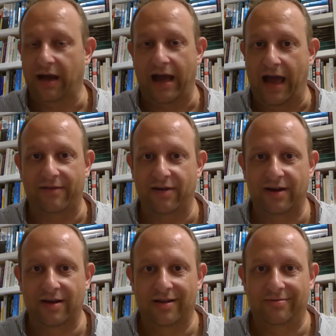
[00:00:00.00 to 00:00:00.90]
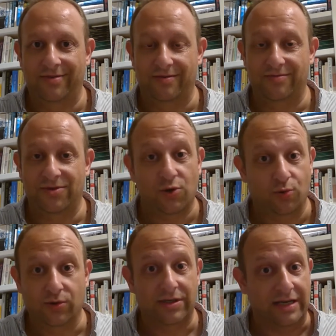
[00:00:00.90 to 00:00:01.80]
the tools necessary to do
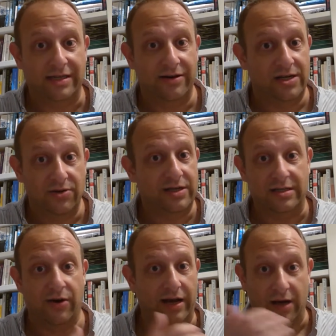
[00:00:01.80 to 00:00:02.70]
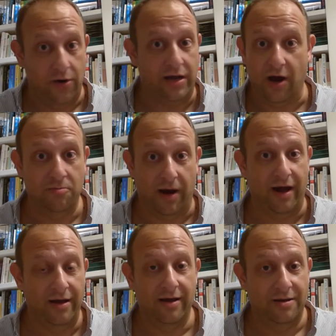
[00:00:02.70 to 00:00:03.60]
it, so I can only go by my
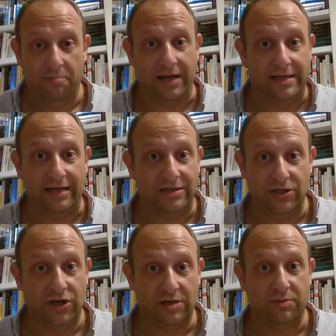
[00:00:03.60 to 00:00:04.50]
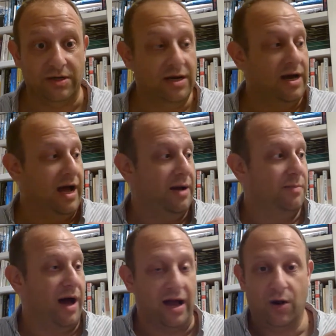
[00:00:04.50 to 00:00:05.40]
taste and judgment. I quite
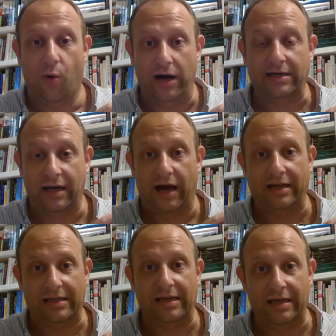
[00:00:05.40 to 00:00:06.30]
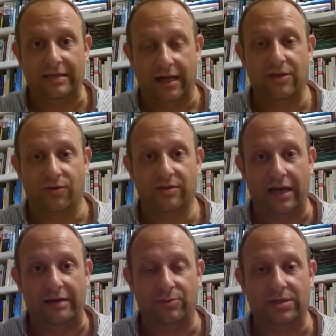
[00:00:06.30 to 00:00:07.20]
liked these. I thought there was some real
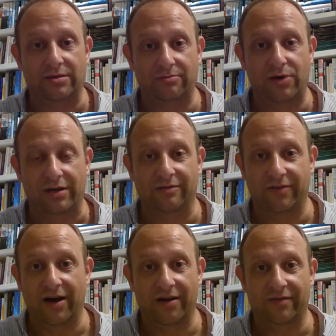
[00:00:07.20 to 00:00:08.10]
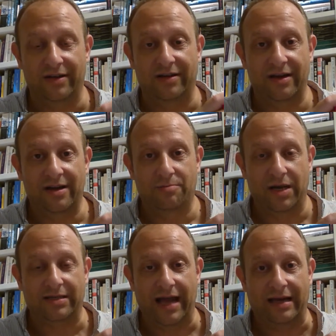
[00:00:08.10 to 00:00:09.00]
verve and personality there,
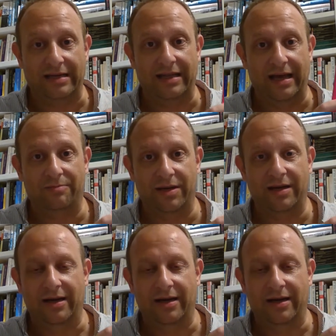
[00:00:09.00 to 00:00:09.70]
but I'm